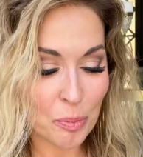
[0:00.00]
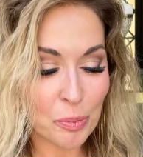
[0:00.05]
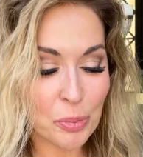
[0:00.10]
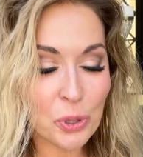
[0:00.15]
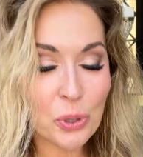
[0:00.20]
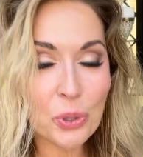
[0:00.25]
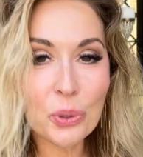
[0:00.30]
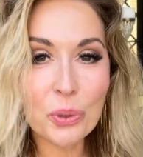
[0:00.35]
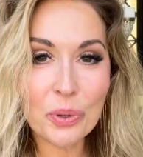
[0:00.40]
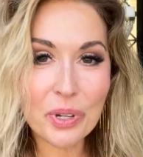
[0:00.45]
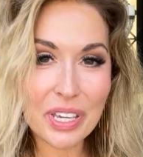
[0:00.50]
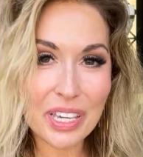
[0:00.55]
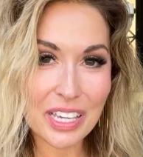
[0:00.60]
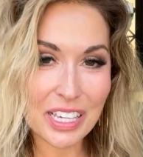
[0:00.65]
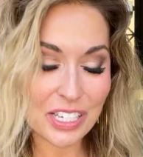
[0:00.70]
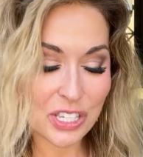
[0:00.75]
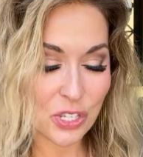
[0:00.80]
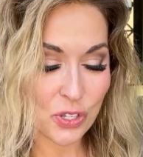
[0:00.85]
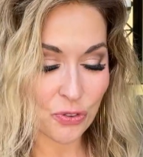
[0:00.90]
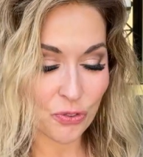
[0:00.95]
Blue
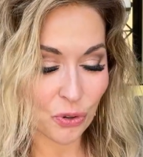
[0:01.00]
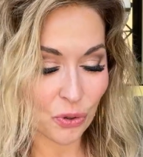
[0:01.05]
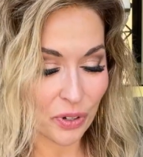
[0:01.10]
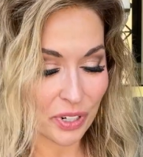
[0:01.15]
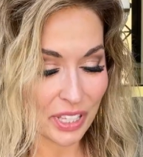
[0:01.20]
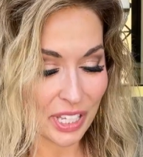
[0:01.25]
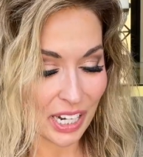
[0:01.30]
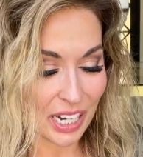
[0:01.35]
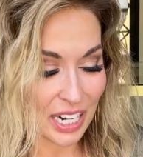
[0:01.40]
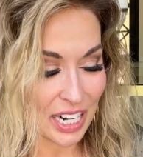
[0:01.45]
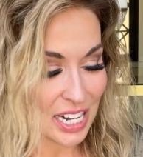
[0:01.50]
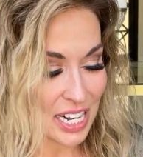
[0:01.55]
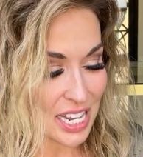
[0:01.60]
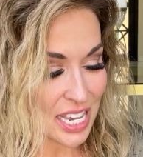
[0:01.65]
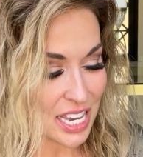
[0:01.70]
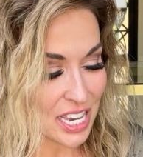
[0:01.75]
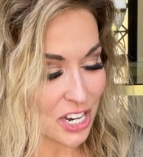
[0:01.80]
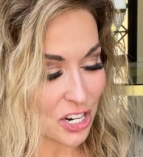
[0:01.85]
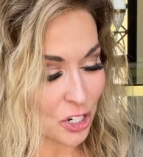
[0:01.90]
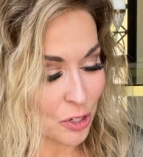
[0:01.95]
is for the
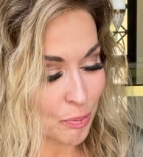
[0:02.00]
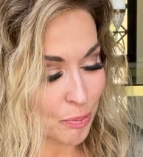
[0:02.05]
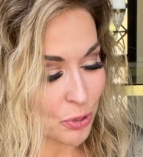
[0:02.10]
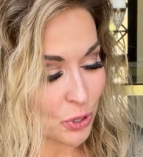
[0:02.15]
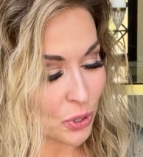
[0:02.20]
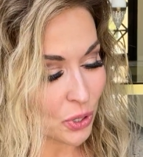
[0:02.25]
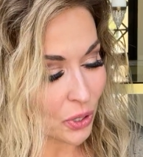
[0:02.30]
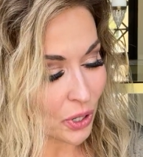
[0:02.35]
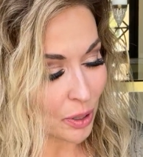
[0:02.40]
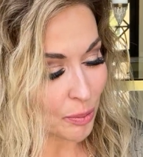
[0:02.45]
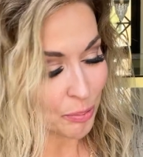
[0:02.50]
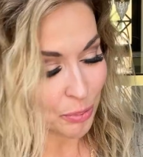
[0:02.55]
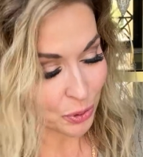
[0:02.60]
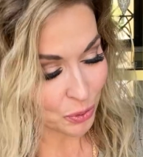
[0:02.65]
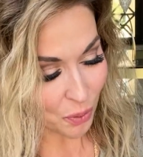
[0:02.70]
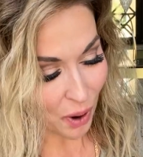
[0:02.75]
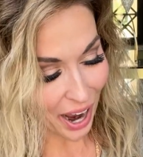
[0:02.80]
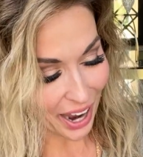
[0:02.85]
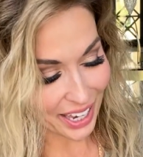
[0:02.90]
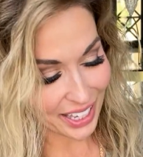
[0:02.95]
clear,
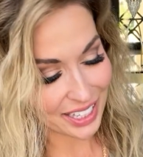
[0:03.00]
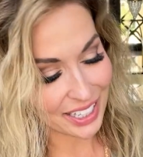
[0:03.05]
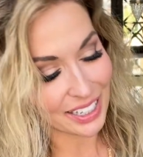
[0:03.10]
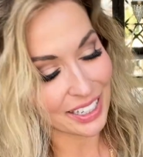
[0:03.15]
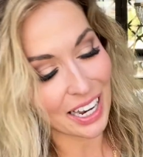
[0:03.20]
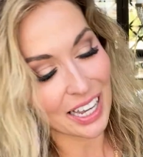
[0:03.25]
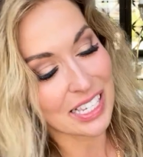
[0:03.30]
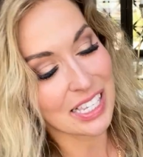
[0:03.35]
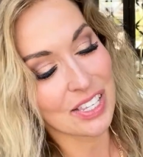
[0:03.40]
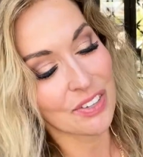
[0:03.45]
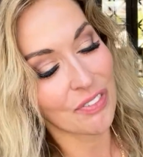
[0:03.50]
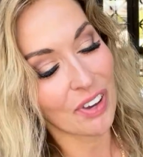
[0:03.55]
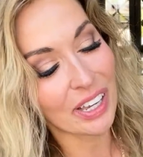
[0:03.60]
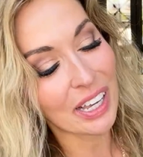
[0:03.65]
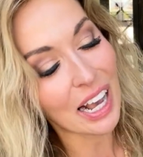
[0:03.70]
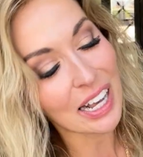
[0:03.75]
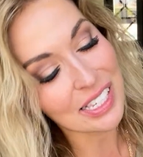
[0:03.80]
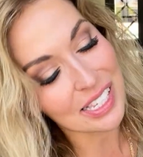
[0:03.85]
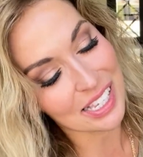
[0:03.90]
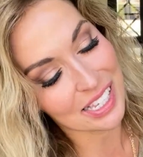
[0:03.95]
bright Las
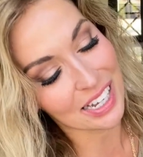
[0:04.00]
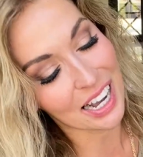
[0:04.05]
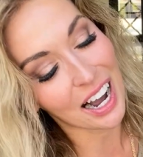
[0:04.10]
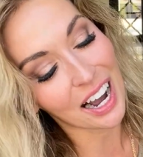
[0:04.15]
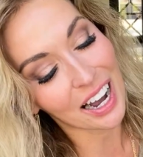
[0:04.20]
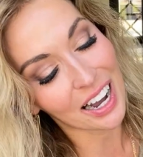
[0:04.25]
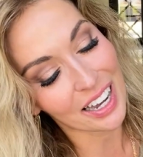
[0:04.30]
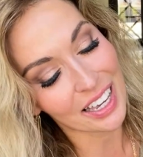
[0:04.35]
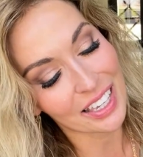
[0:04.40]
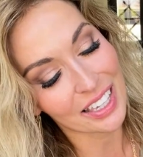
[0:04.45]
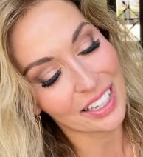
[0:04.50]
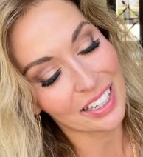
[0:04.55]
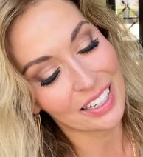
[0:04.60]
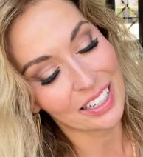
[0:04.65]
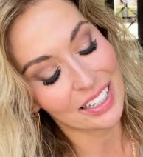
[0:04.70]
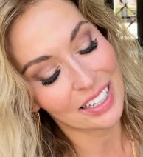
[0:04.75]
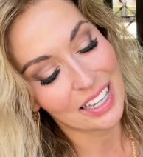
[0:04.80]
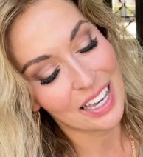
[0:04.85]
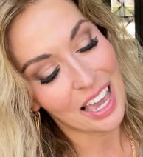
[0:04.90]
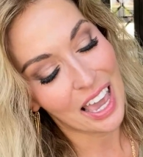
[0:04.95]
Vegas sky
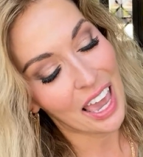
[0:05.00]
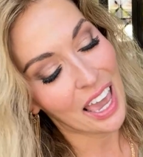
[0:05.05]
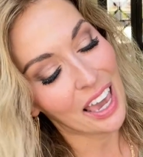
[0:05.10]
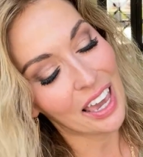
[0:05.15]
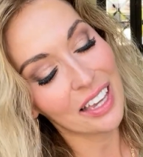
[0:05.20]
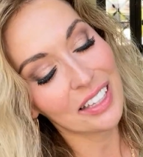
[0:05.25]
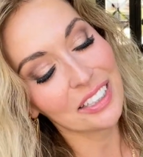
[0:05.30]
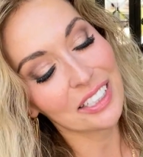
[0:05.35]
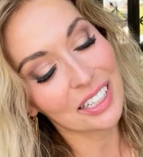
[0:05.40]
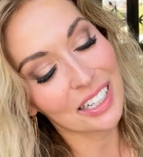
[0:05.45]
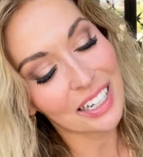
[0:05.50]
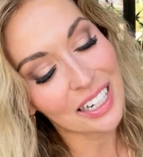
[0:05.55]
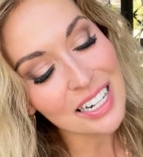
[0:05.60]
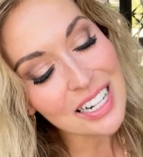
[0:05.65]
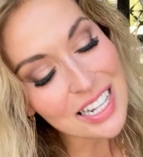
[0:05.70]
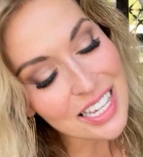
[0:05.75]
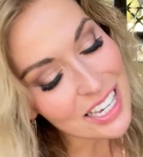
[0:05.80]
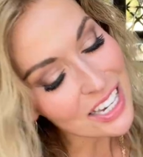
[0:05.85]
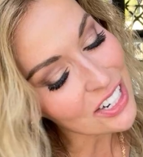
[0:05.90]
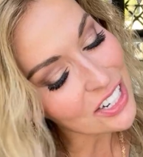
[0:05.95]
and the
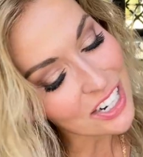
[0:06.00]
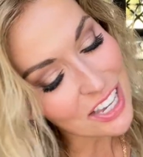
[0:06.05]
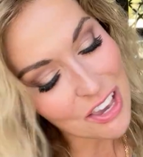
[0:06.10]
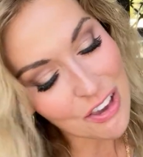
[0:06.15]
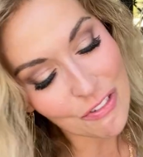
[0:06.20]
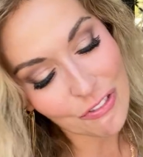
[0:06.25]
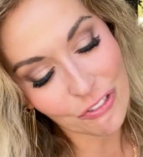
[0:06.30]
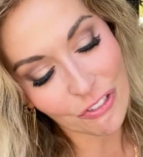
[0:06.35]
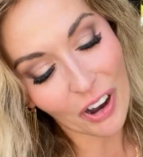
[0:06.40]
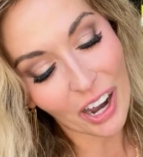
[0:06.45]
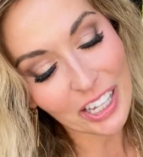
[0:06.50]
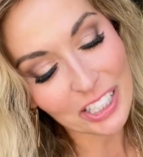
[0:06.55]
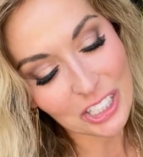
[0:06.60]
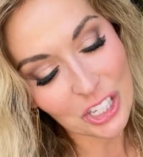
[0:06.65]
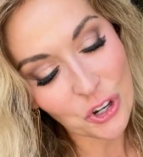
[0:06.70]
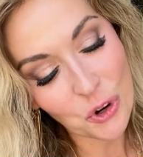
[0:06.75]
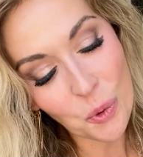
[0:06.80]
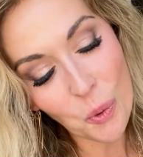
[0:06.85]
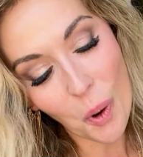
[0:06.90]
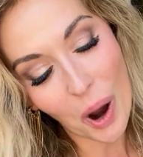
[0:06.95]
clear,
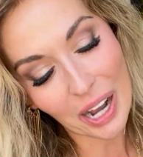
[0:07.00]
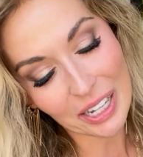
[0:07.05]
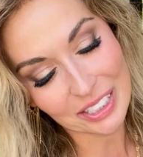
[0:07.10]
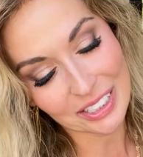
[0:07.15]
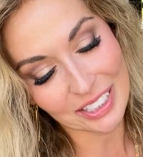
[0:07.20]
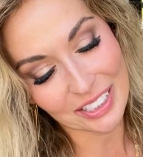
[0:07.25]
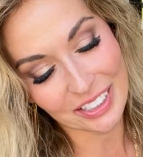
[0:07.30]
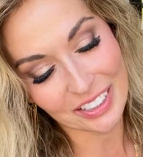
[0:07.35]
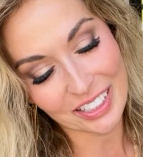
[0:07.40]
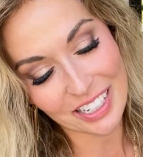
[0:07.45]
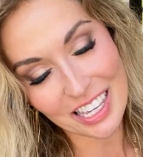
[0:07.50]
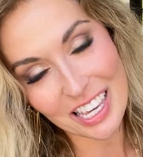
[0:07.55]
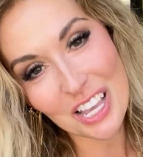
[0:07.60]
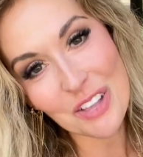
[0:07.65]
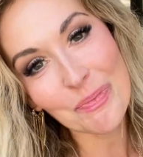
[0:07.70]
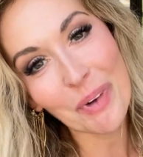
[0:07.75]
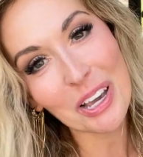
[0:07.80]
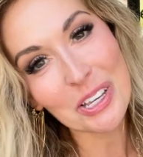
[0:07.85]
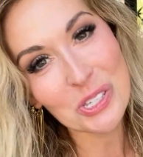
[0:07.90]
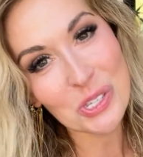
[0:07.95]
inviting water in
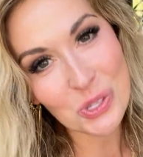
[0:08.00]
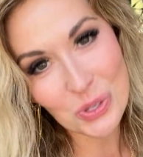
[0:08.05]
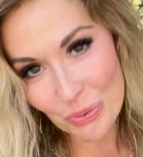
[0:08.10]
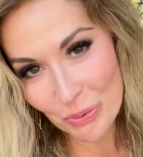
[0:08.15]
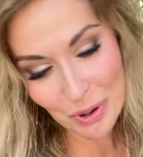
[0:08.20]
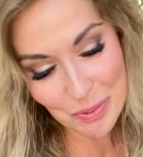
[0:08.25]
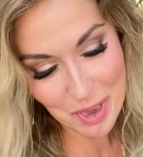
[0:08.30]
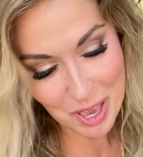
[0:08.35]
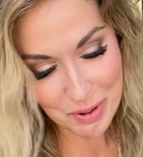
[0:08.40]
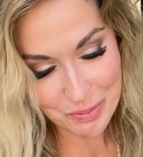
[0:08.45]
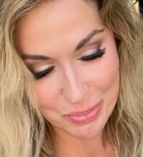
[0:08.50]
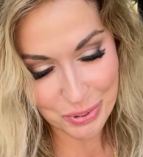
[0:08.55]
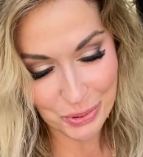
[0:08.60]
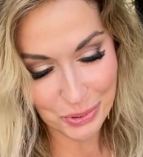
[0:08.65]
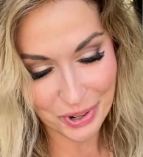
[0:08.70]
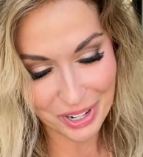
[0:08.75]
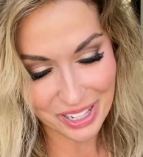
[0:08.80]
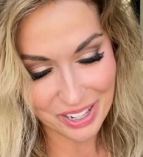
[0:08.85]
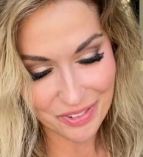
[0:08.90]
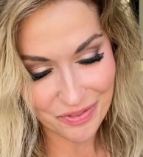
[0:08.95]
my swimming
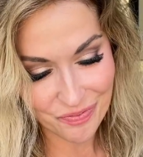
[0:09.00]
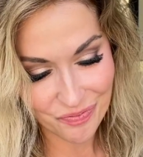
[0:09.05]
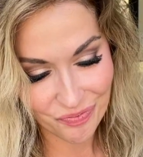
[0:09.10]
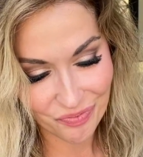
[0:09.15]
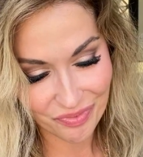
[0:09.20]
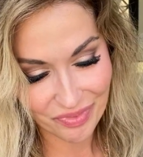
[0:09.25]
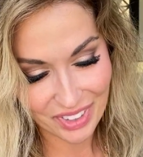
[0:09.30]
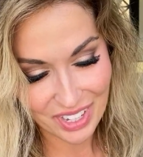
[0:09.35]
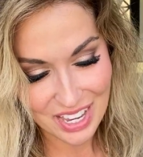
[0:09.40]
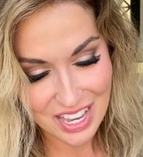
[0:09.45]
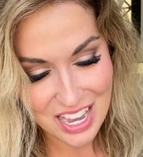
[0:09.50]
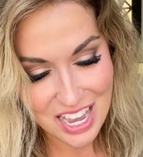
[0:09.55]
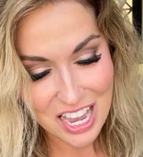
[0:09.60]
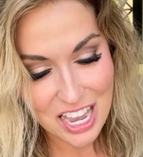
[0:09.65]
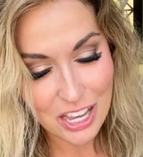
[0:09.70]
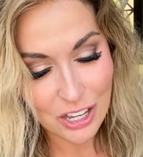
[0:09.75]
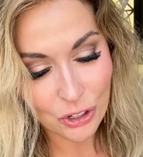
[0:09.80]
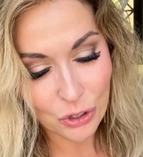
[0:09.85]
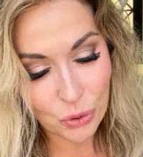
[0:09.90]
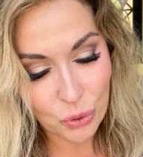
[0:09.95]
pool.
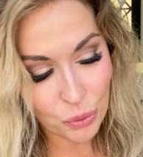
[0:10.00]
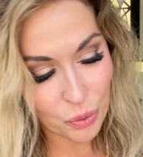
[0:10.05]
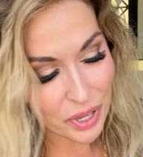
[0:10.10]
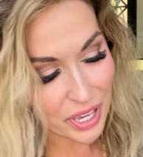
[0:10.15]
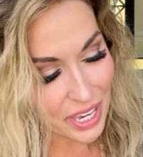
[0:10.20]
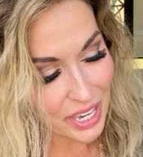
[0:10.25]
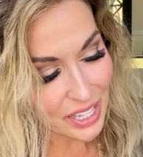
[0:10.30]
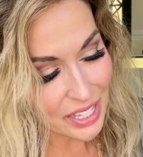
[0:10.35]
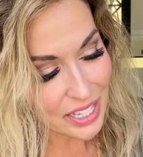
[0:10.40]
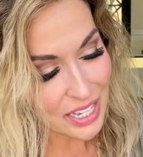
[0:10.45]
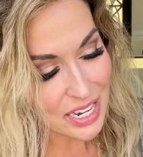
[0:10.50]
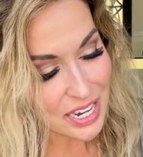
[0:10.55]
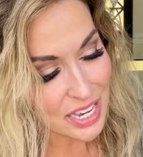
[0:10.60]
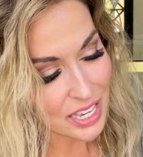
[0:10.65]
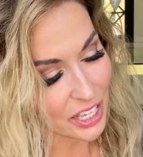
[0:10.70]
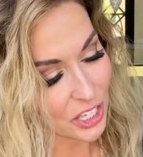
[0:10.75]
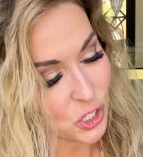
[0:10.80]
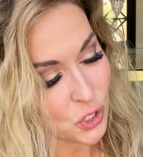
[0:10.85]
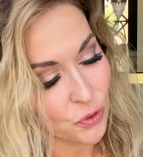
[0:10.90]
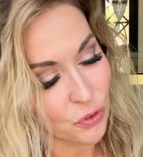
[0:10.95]
Green
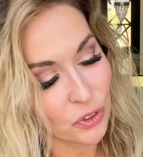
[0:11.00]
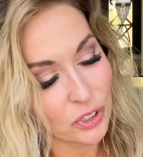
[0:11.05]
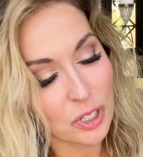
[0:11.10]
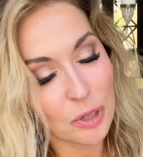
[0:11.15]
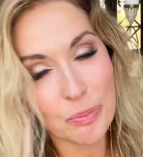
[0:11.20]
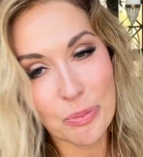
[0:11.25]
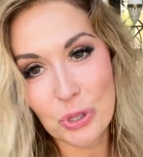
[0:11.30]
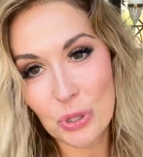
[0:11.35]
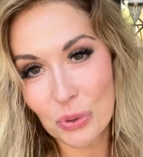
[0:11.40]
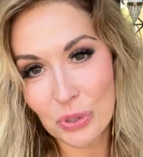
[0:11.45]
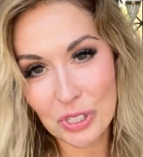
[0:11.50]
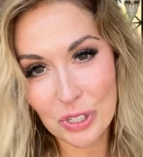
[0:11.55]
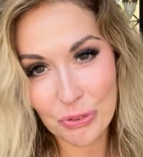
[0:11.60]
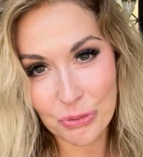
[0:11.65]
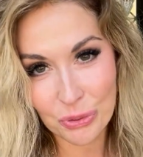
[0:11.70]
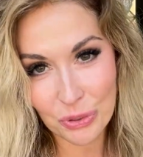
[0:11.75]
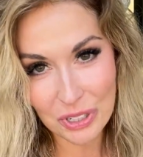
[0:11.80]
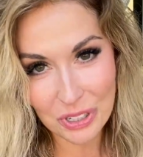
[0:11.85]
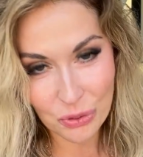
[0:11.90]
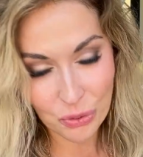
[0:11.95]
is for the
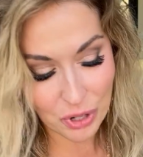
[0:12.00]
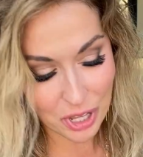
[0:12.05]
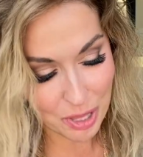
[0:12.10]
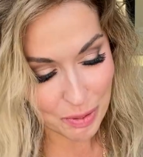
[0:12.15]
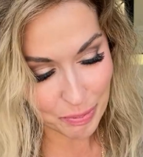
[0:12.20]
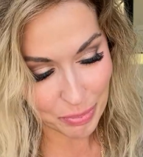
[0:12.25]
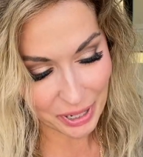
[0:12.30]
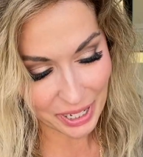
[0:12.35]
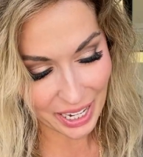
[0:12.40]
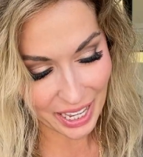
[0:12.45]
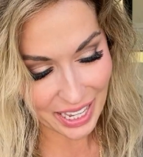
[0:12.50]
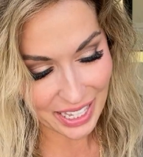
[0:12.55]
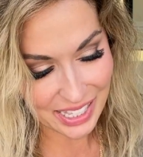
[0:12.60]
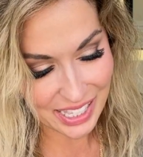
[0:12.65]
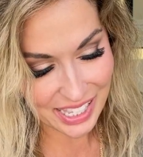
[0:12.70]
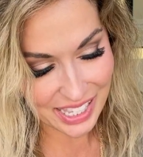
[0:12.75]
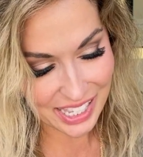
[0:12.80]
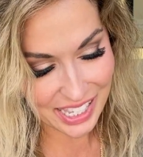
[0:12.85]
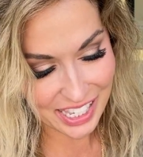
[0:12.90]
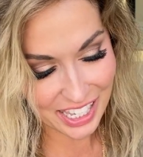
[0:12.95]
beautiful green
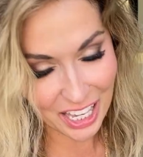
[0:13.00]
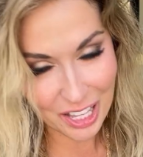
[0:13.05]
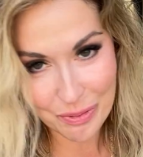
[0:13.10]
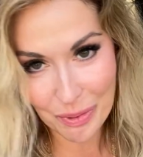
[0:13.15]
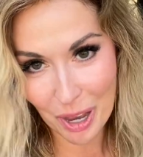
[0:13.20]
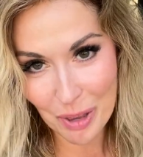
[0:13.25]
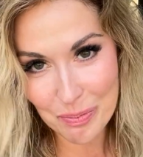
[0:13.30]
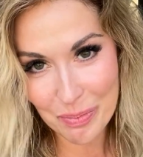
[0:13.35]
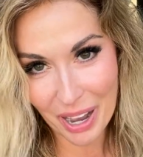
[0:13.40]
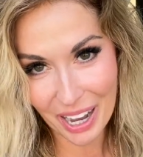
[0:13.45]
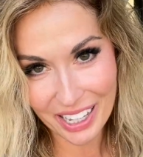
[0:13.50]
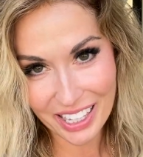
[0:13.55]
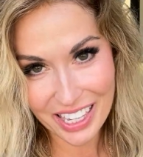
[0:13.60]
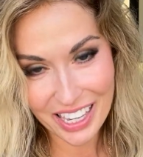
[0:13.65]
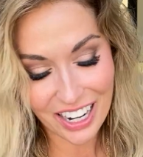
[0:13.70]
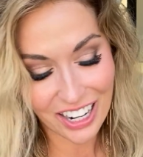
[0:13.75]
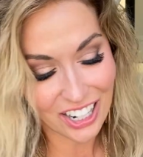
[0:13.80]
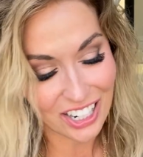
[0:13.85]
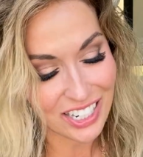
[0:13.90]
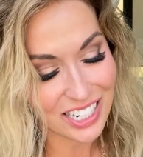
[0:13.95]
plants in my
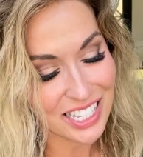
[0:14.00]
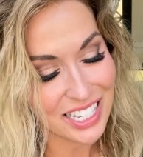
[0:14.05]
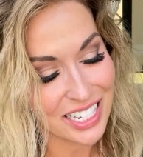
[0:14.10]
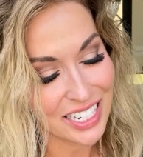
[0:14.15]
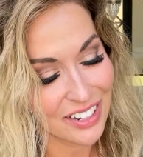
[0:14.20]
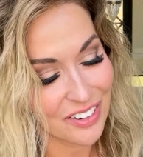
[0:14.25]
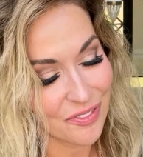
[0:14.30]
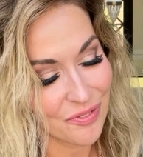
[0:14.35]
backyard,